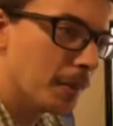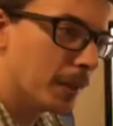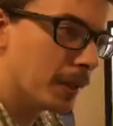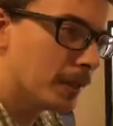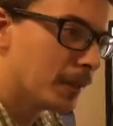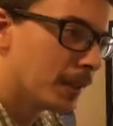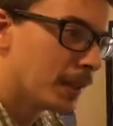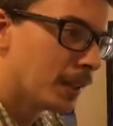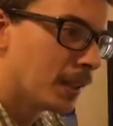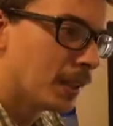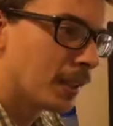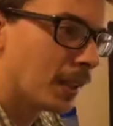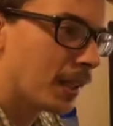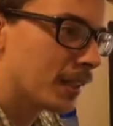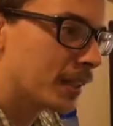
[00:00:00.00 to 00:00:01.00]
But
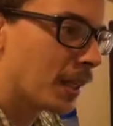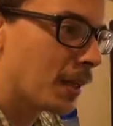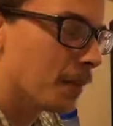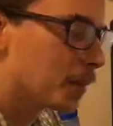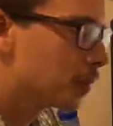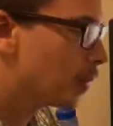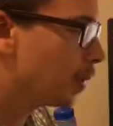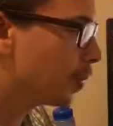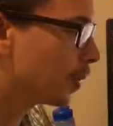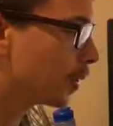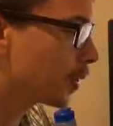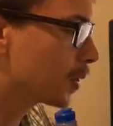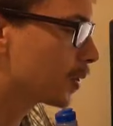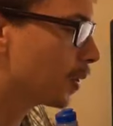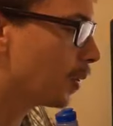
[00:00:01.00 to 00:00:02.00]
a lot of times people are
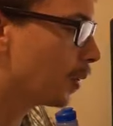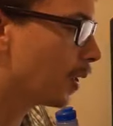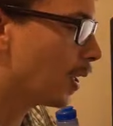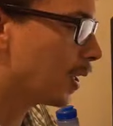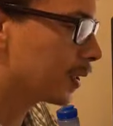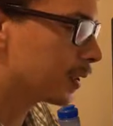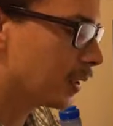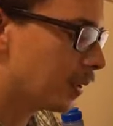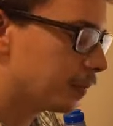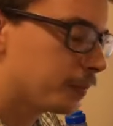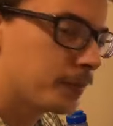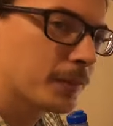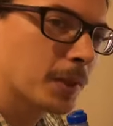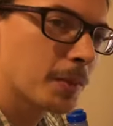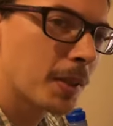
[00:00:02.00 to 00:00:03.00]
so locked up,
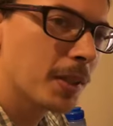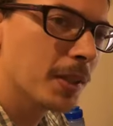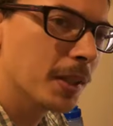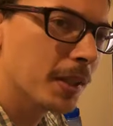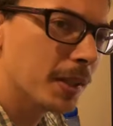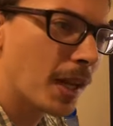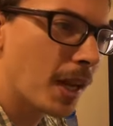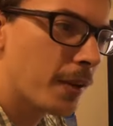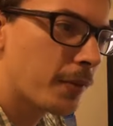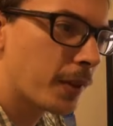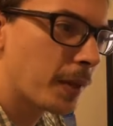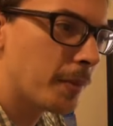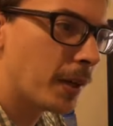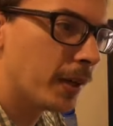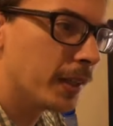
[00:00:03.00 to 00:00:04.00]
especially in the
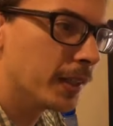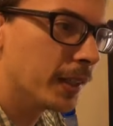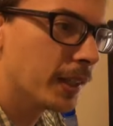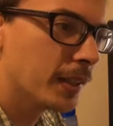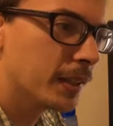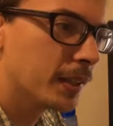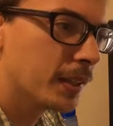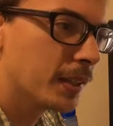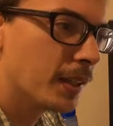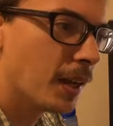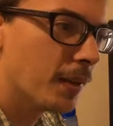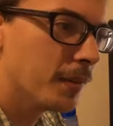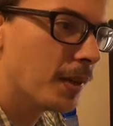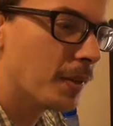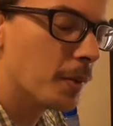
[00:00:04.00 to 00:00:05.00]
diaphragm area, that
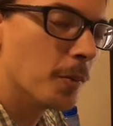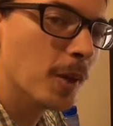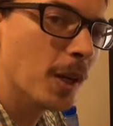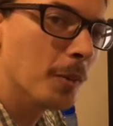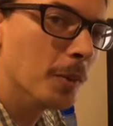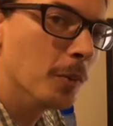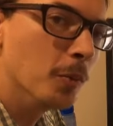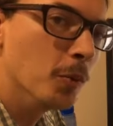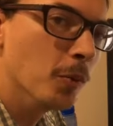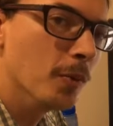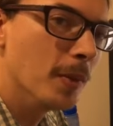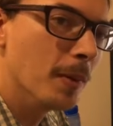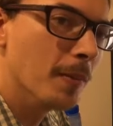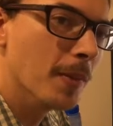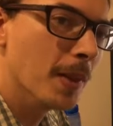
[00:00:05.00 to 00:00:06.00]
I've never been able to move
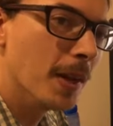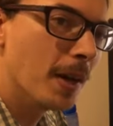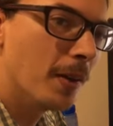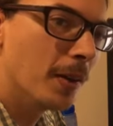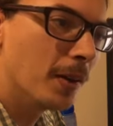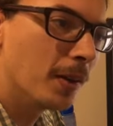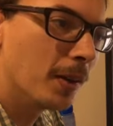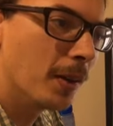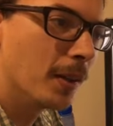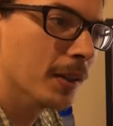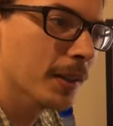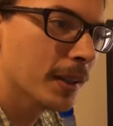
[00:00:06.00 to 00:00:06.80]
them there at all.